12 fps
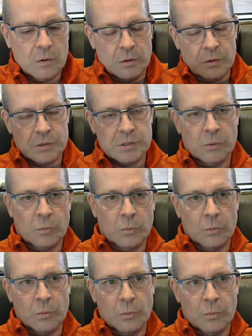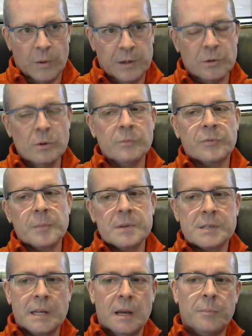so we do them from
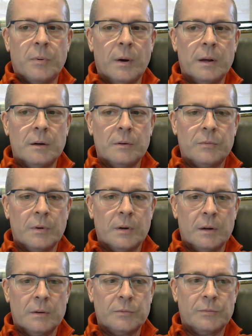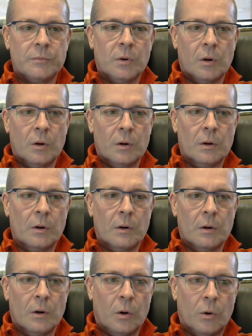the standpoint of
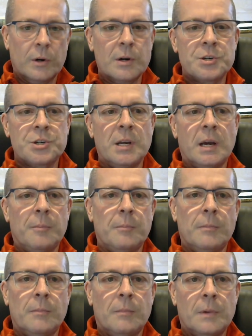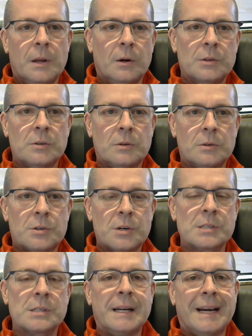ownership, so
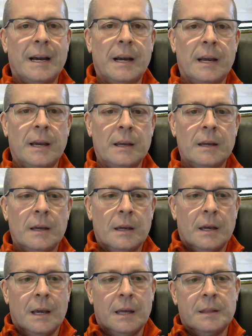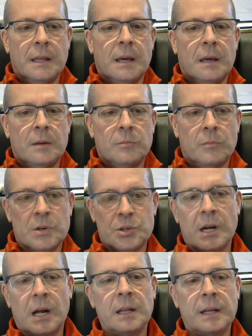Tristan and I, and then
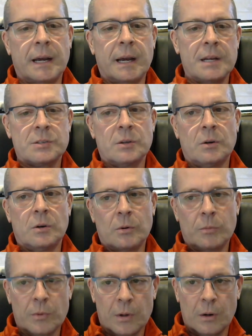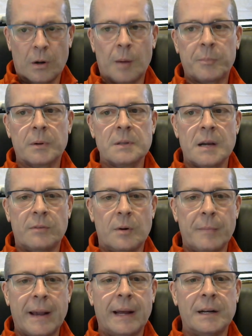Michelle and I, so, upper level
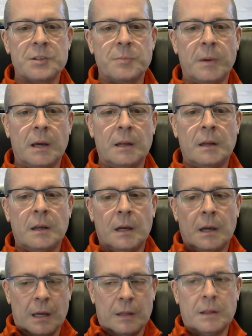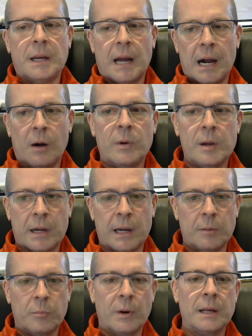management, and then how we
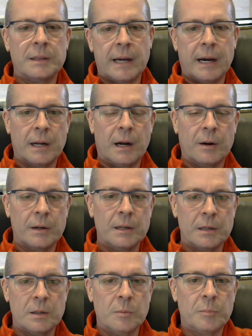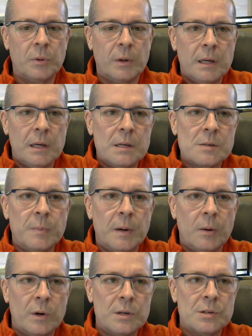kind of break that out into employees.
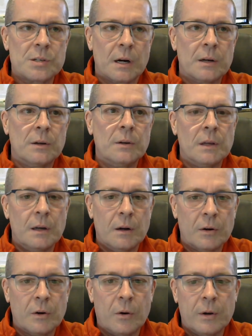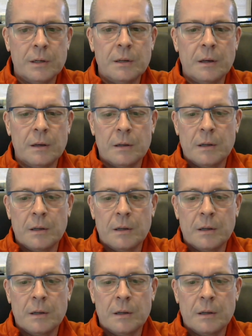But when you start, going to,